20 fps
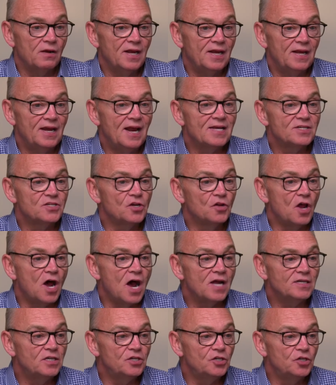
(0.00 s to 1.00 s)
it has a
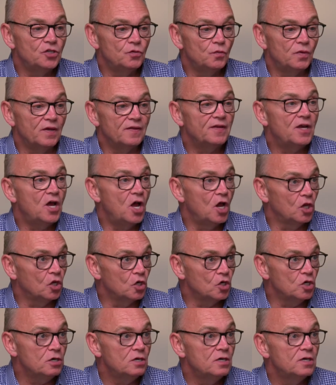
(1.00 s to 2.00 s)
lot to do with
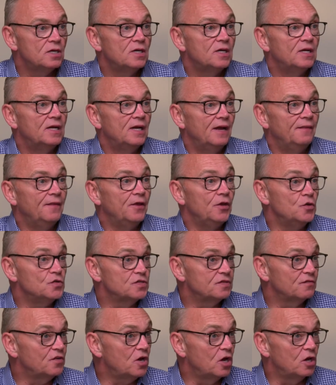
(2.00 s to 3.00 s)
color and the use
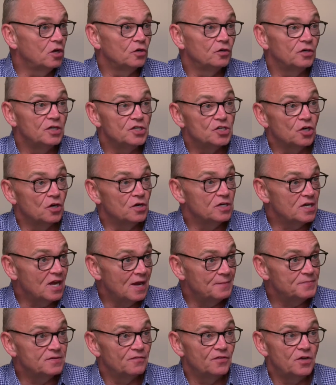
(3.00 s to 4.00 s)
of color and certain
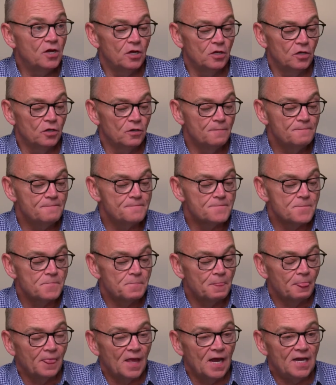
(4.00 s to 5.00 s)
types of color.
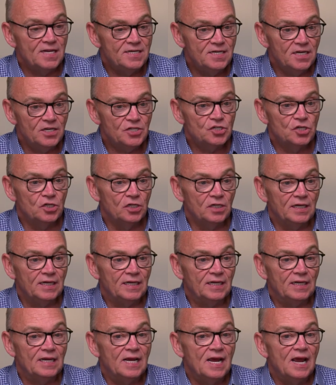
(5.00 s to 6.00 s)

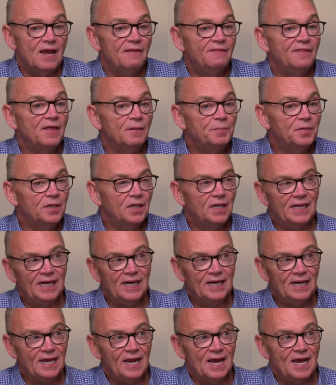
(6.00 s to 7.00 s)
Additionally, the
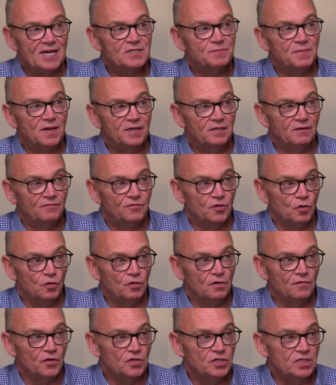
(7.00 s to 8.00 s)
planning aspect of
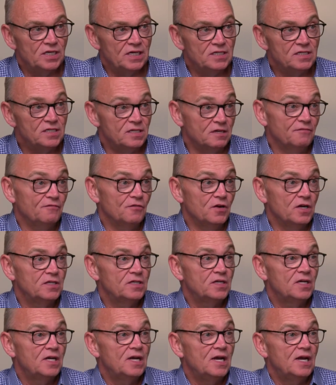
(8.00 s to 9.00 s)
neurodiversity is different.
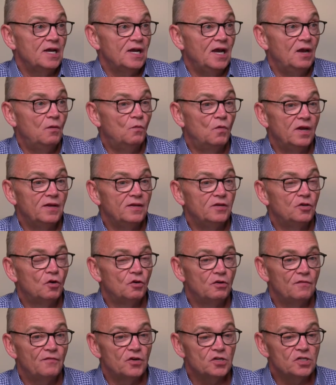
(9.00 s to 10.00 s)
And what
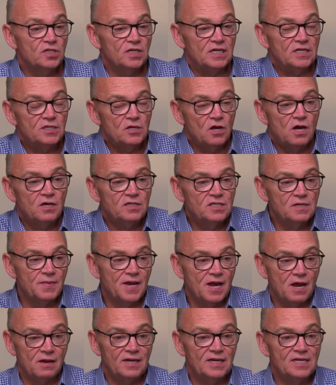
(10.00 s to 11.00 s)
neurodiversity talks
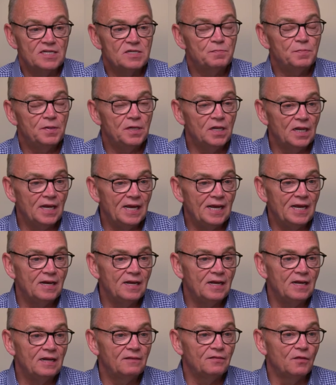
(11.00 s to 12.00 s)
about is
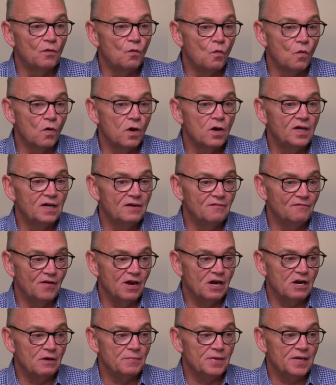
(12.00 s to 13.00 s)
planning the work
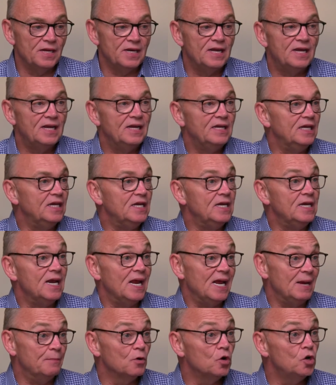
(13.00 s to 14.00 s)
environment in
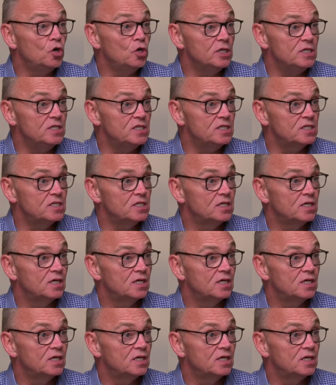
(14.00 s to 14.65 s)
neighborhoods,